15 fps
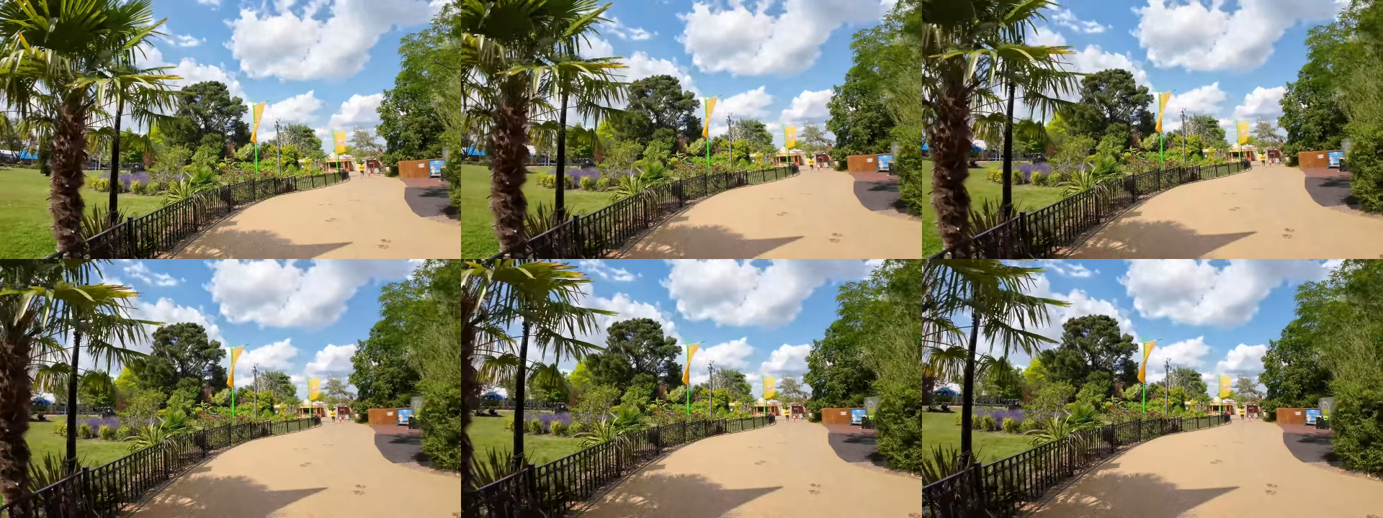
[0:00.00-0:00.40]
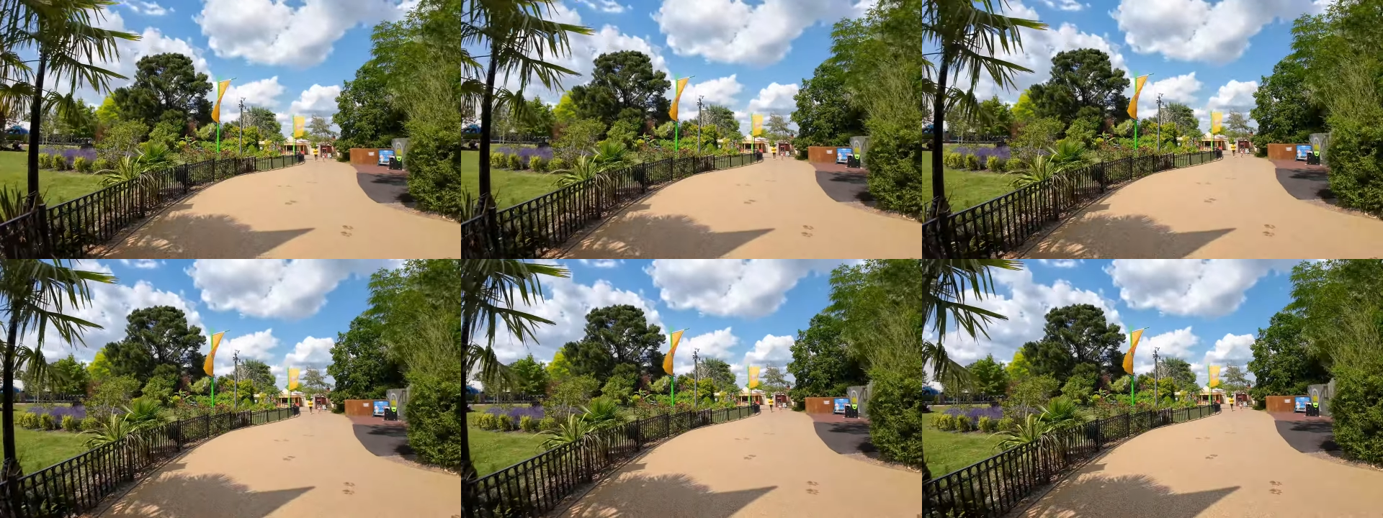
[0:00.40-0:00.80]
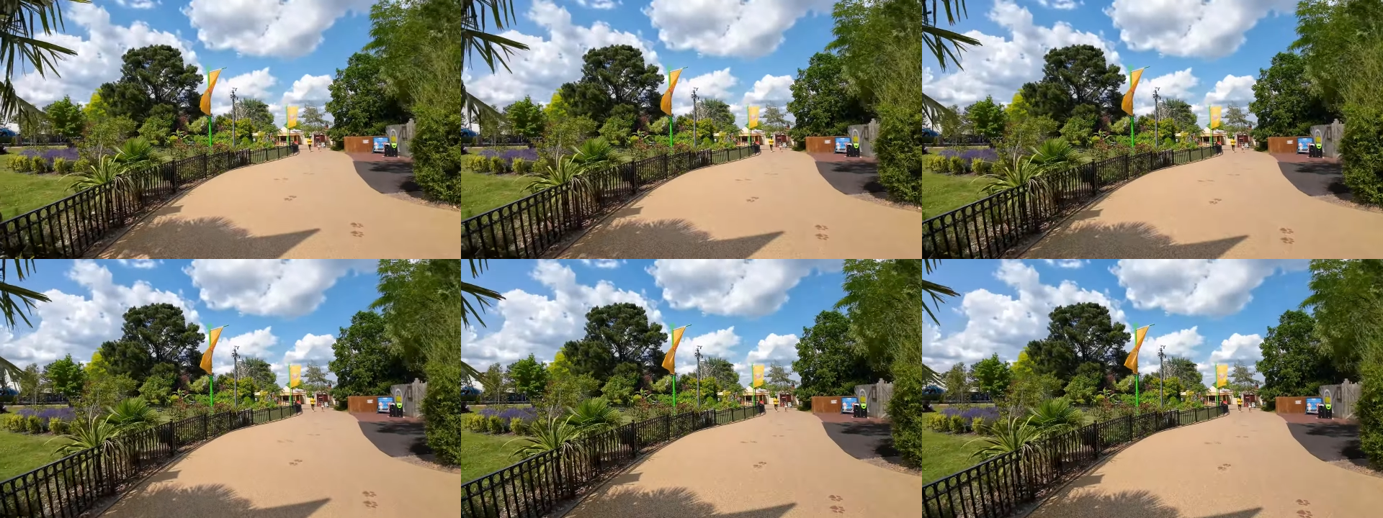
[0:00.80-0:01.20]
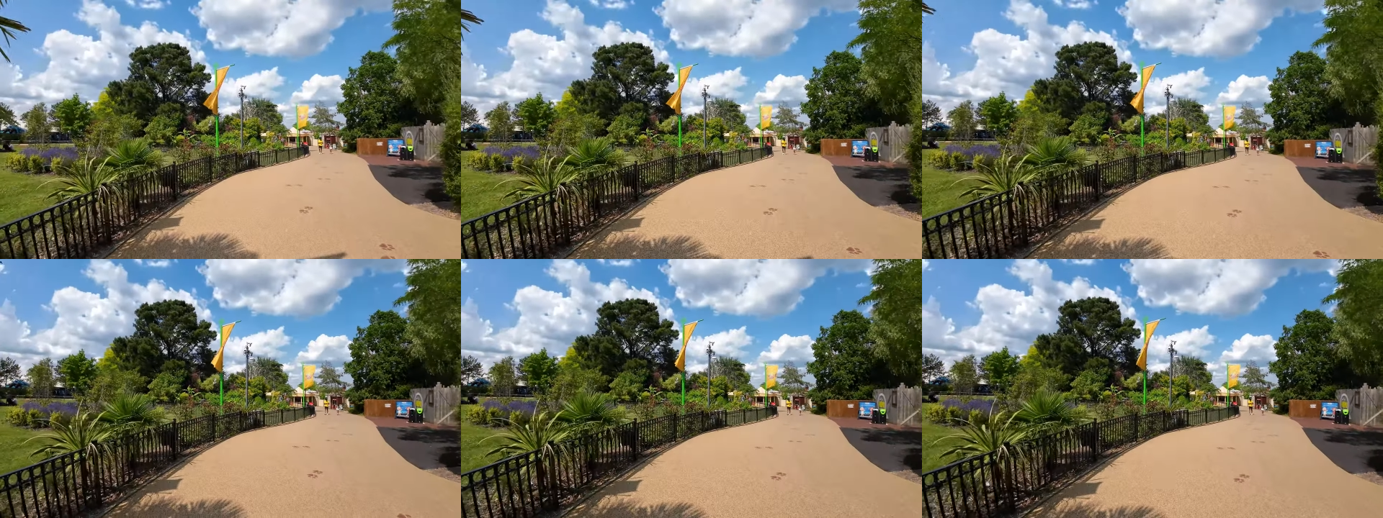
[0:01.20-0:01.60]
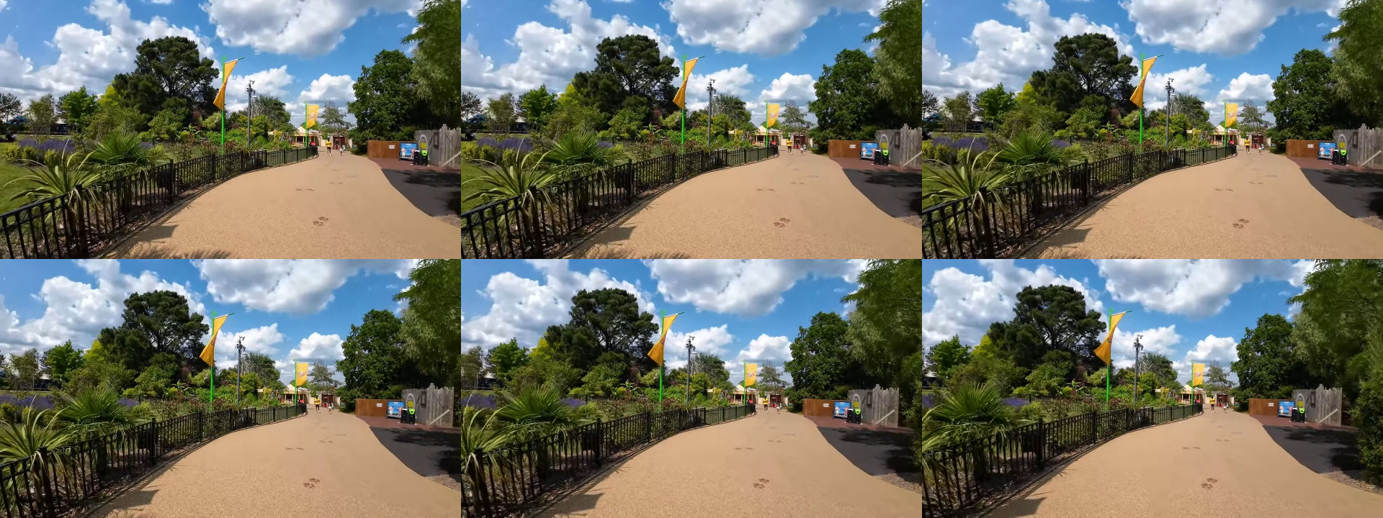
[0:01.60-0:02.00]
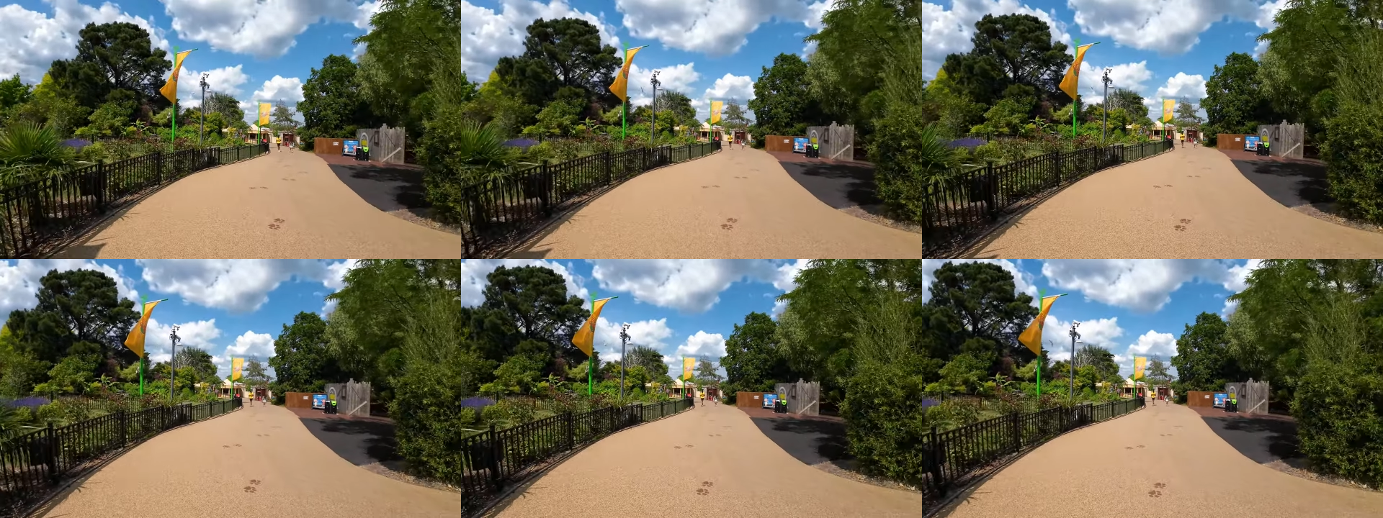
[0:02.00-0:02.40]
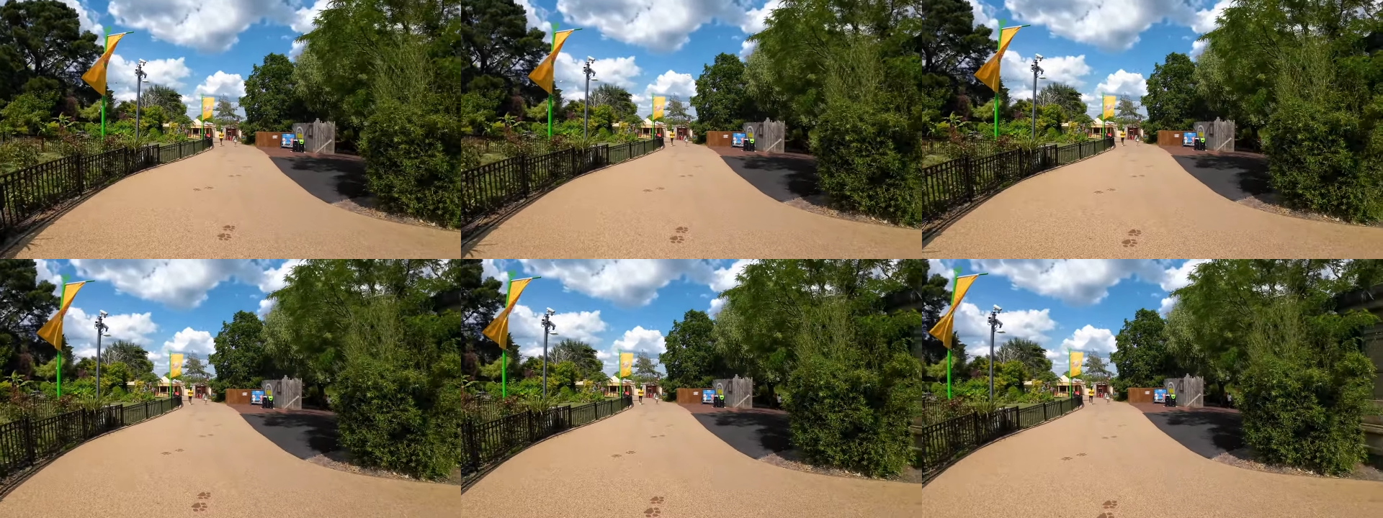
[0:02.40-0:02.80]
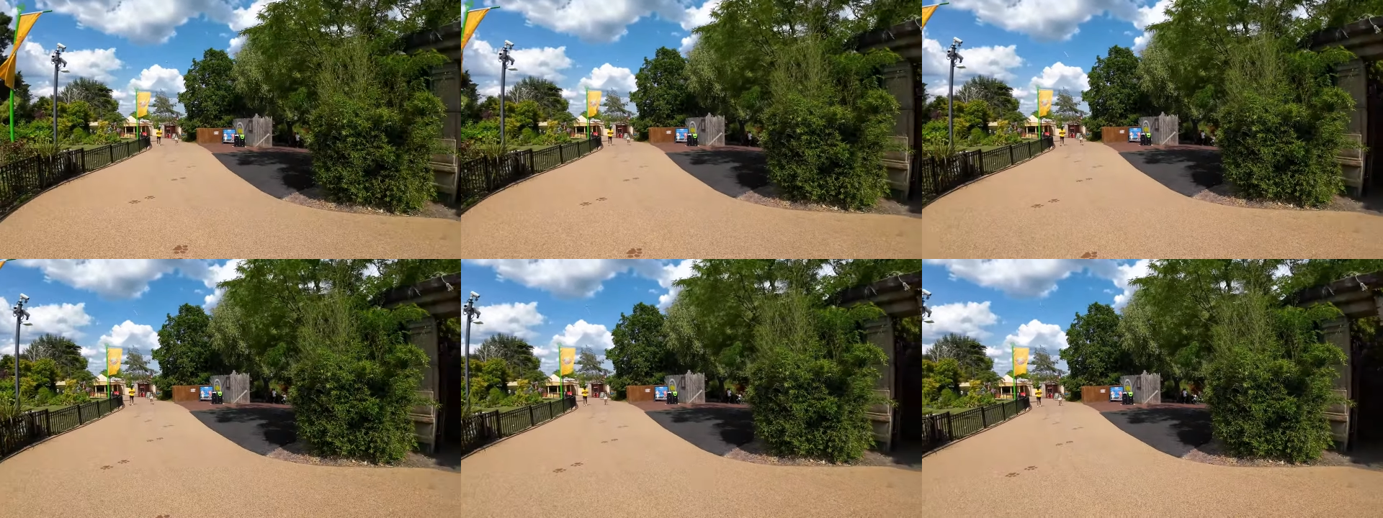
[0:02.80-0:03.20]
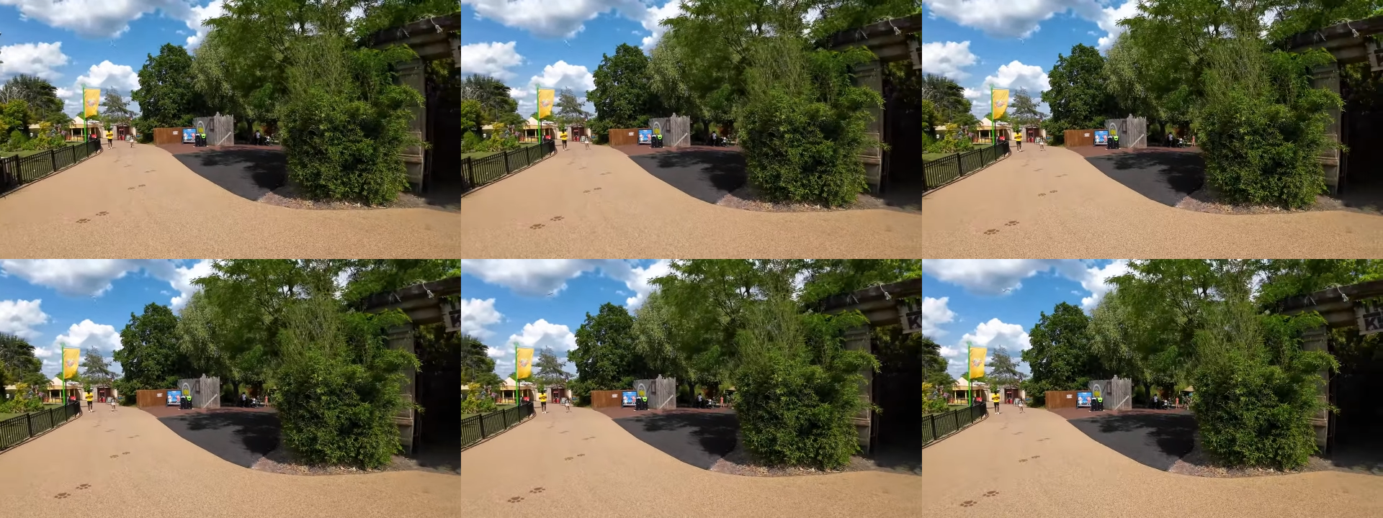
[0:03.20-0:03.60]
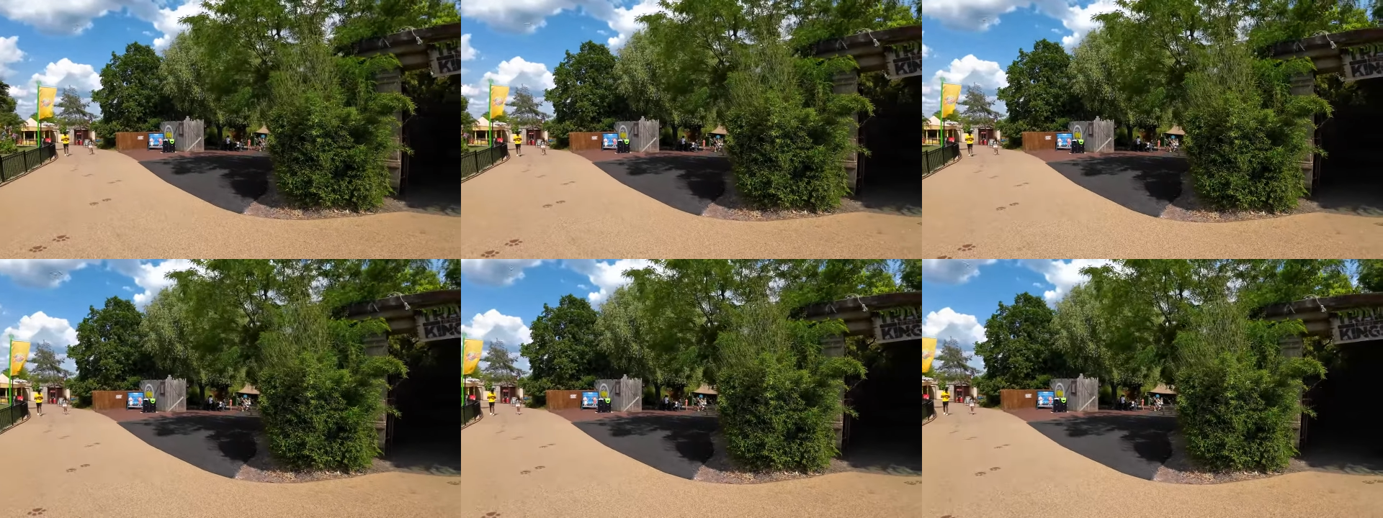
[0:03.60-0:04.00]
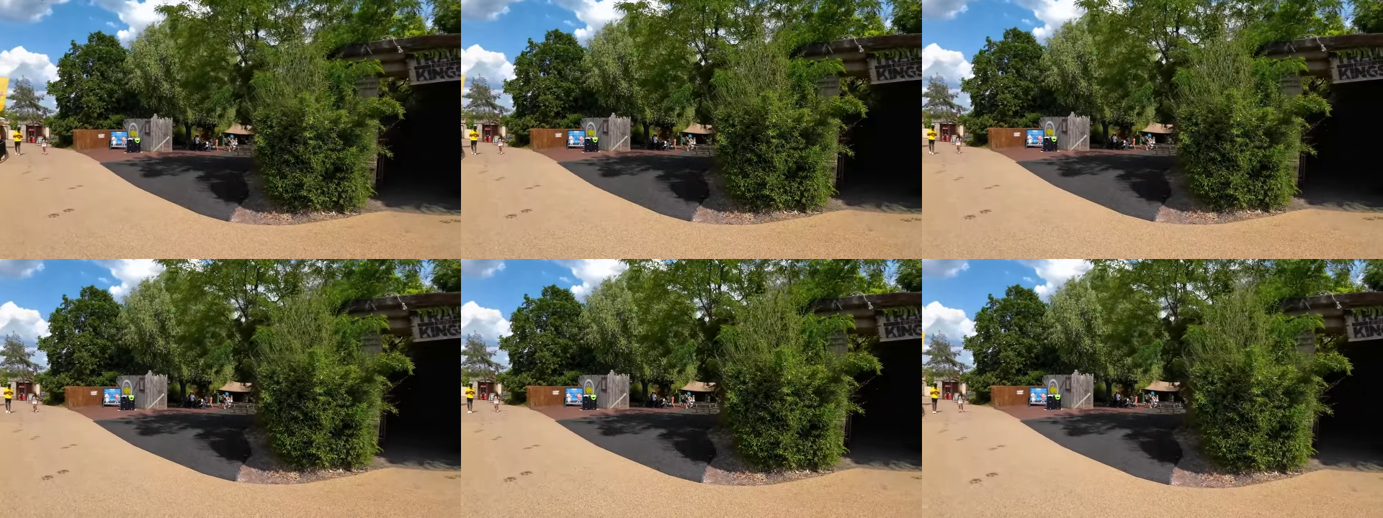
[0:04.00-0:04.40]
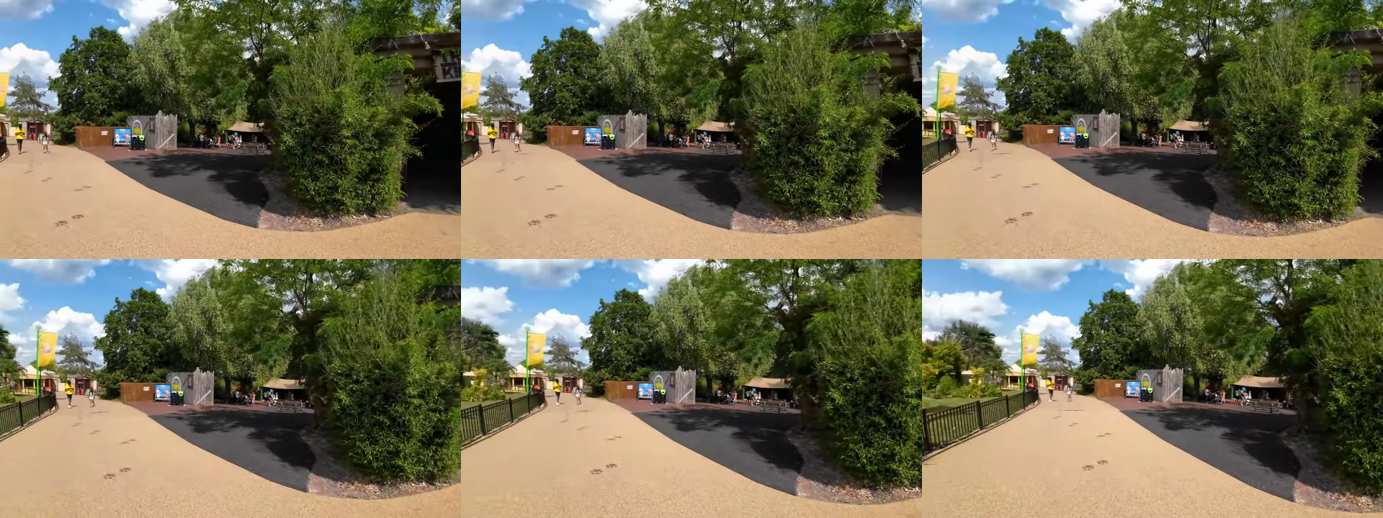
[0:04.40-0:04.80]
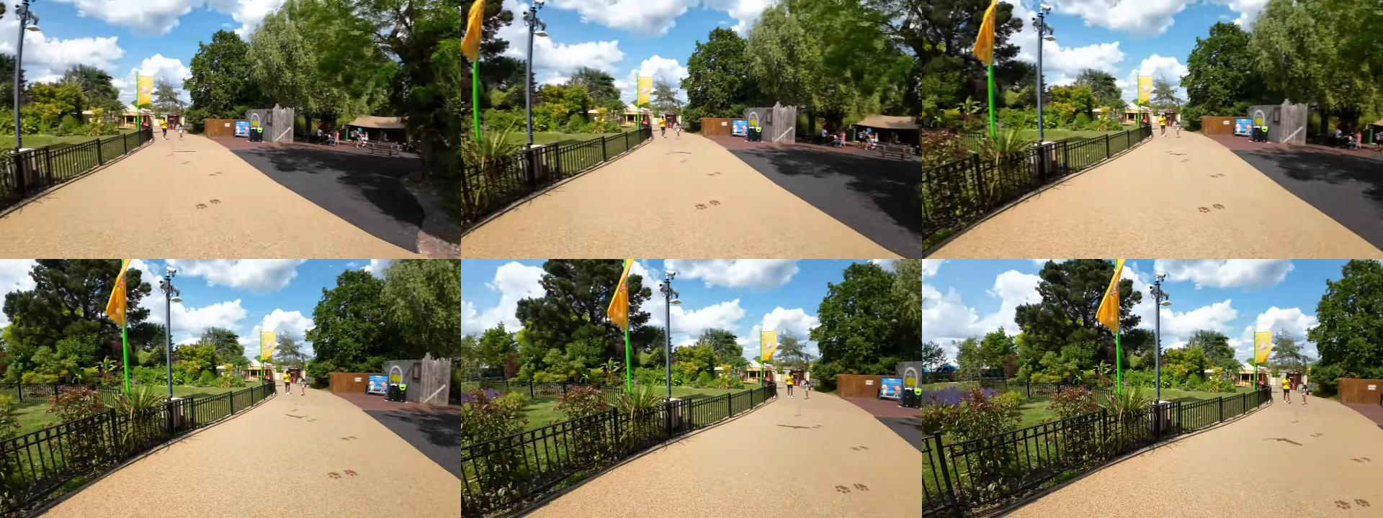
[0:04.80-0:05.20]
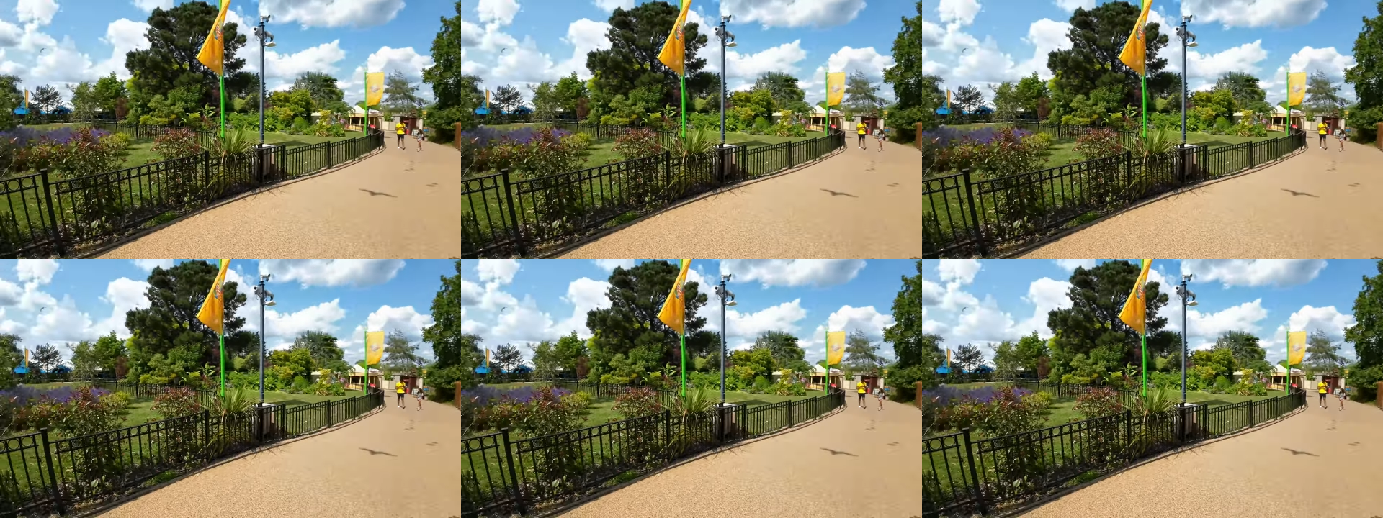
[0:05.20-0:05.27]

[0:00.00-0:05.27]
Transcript: [unreadable: no face in view]